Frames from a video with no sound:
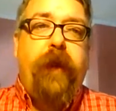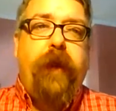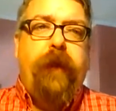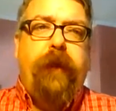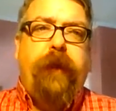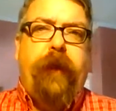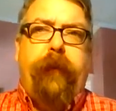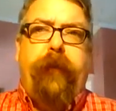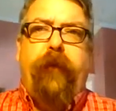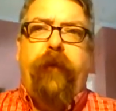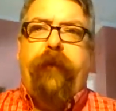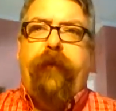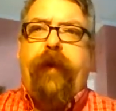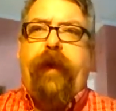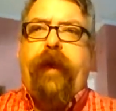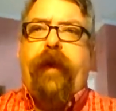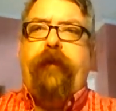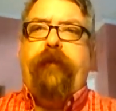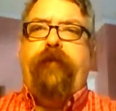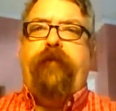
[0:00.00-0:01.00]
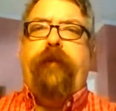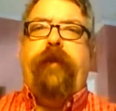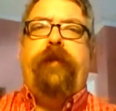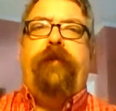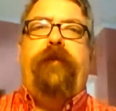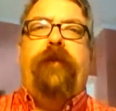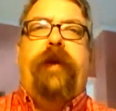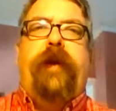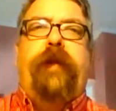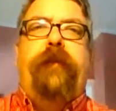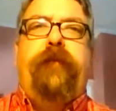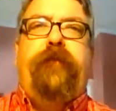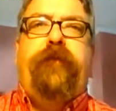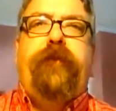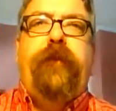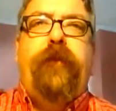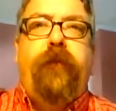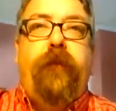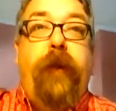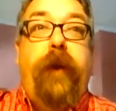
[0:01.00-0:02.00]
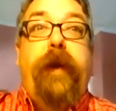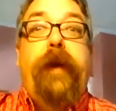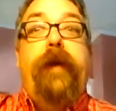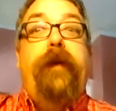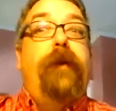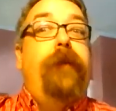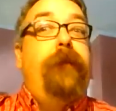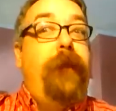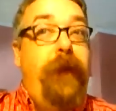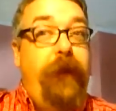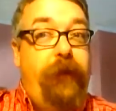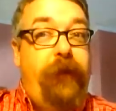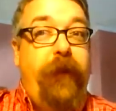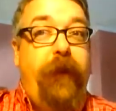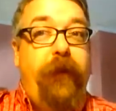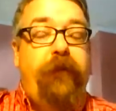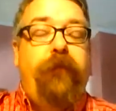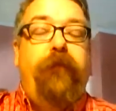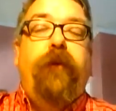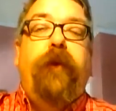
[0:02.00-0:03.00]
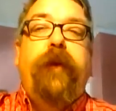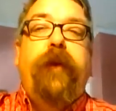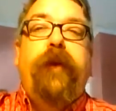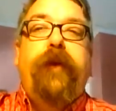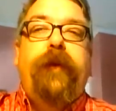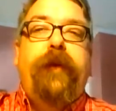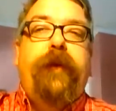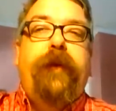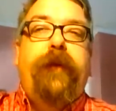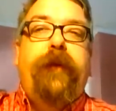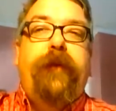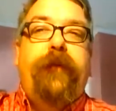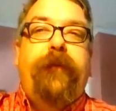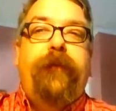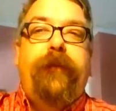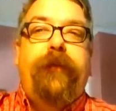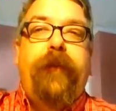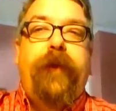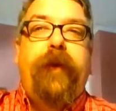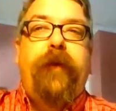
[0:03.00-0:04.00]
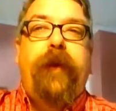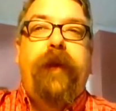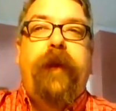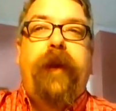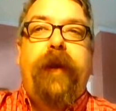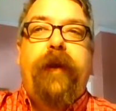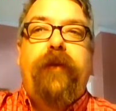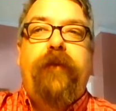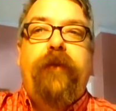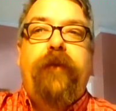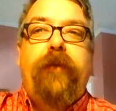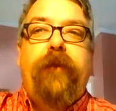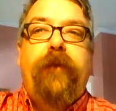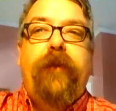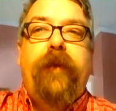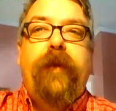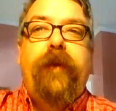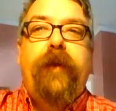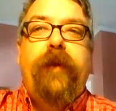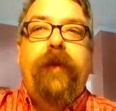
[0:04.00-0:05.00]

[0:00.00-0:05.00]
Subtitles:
A couple of announcements. I'm still waiting on my textbook. I'd like to